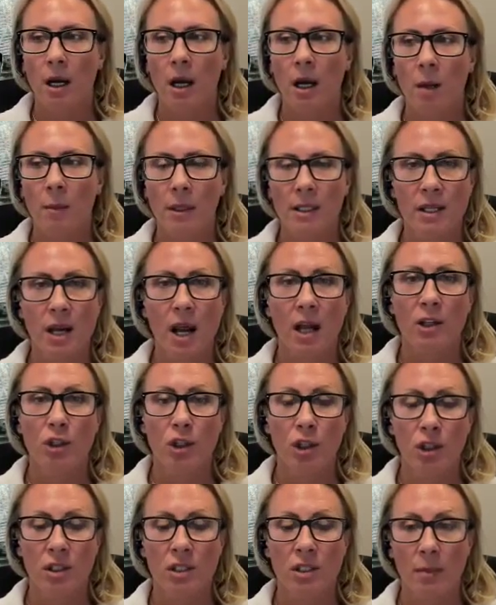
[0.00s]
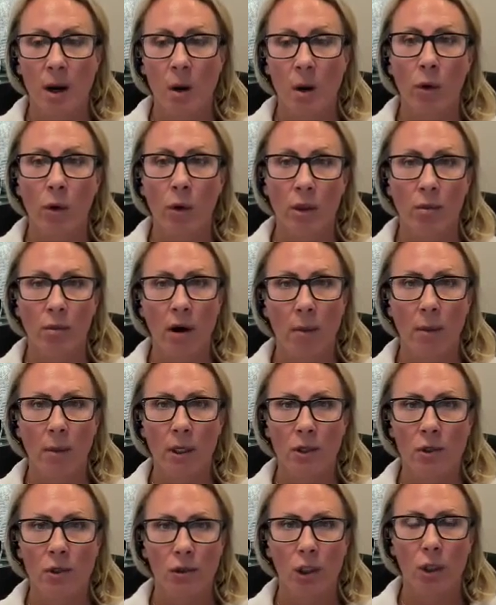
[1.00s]
It's not just about where the
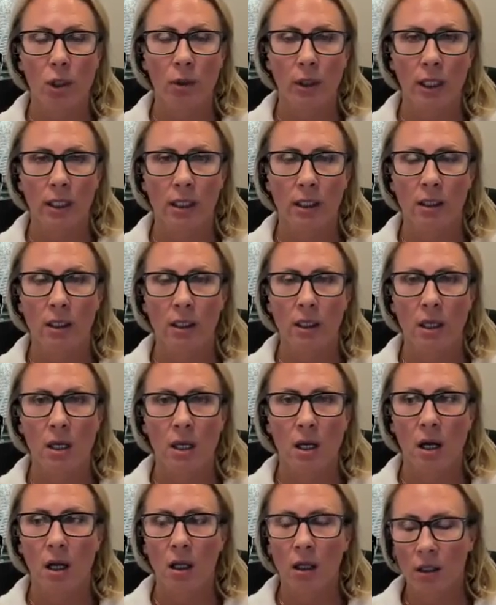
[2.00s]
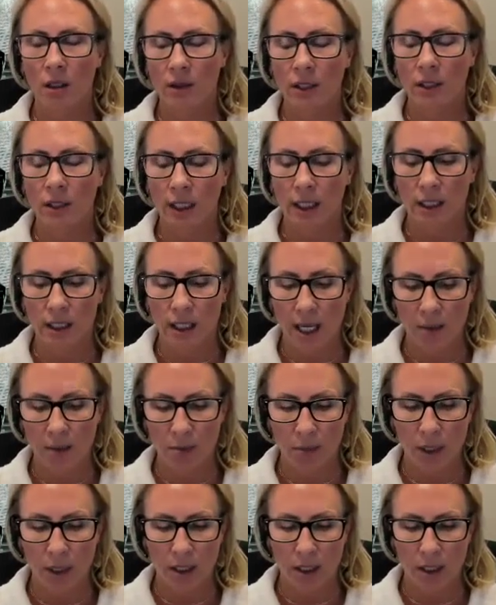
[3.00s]
properties are located. I'll dig into that.